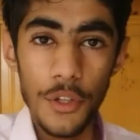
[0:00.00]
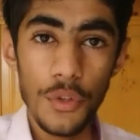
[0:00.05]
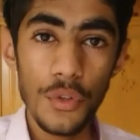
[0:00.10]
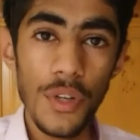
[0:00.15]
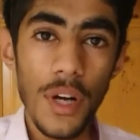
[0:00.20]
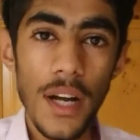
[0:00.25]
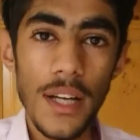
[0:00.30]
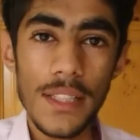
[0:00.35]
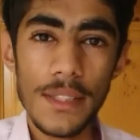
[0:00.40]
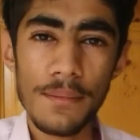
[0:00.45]
You
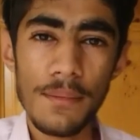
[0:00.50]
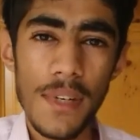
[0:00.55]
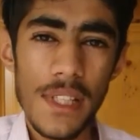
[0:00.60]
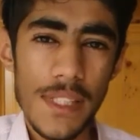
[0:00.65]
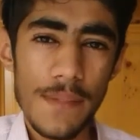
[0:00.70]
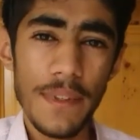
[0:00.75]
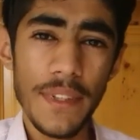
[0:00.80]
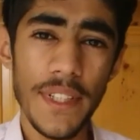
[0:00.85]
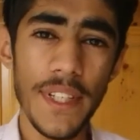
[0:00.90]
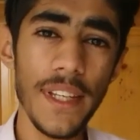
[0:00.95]
guys
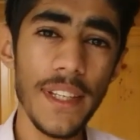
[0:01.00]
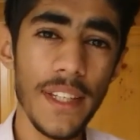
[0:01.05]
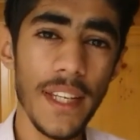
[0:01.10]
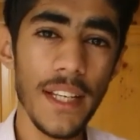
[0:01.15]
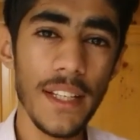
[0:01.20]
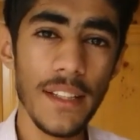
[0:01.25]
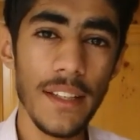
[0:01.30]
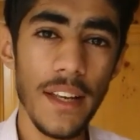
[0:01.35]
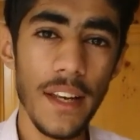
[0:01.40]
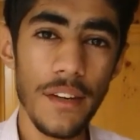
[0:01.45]
must be
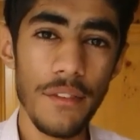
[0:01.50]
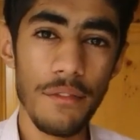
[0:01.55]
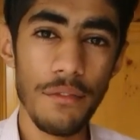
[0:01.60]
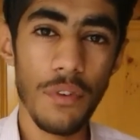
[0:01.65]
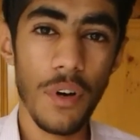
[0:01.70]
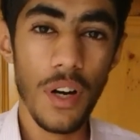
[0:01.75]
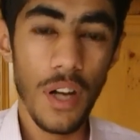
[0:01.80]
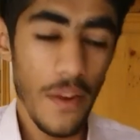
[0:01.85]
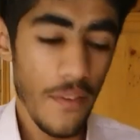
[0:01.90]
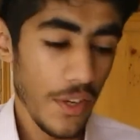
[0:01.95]
thinking that
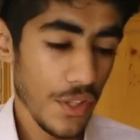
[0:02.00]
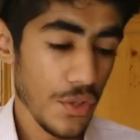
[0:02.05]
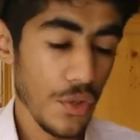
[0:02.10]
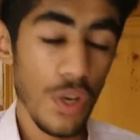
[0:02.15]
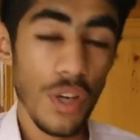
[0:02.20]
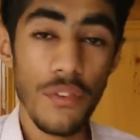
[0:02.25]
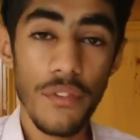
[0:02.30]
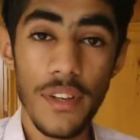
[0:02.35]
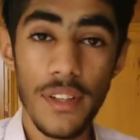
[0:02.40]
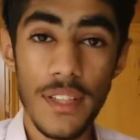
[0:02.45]
what I was
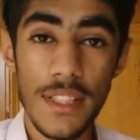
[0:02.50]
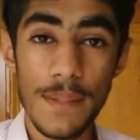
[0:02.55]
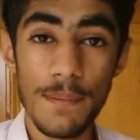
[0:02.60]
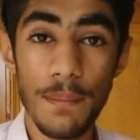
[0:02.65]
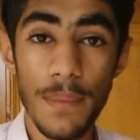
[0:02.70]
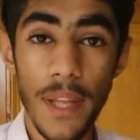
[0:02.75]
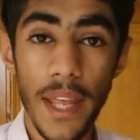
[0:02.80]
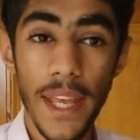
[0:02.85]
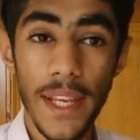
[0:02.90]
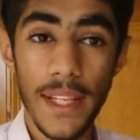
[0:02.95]
doing with this
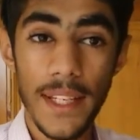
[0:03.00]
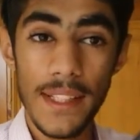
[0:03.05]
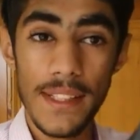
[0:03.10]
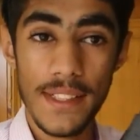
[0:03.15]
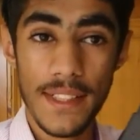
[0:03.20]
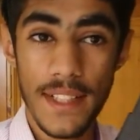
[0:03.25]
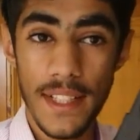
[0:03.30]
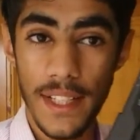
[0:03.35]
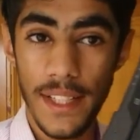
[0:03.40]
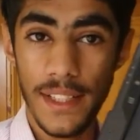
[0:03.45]
blank
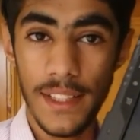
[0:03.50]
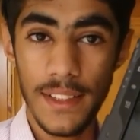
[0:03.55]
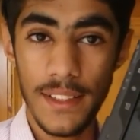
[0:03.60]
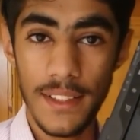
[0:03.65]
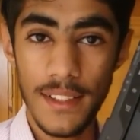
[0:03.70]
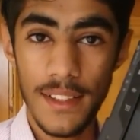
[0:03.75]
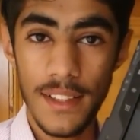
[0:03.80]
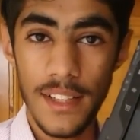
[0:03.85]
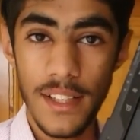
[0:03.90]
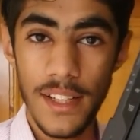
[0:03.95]
screen,
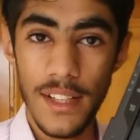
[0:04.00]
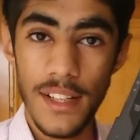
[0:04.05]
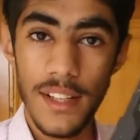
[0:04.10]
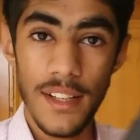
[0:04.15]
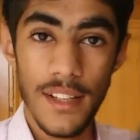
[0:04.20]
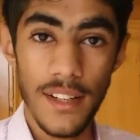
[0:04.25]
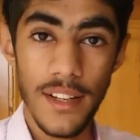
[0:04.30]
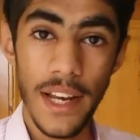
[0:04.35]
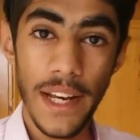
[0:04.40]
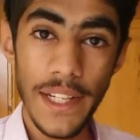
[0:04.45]

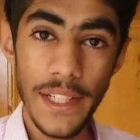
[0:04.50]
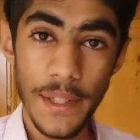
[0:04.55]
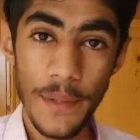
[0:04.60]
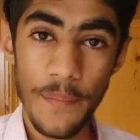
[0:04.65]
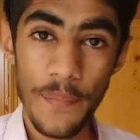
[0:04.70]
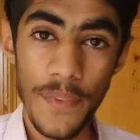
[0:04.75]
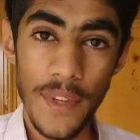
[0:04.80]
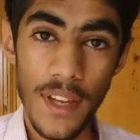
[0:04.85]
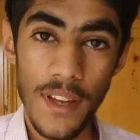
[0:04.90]
right?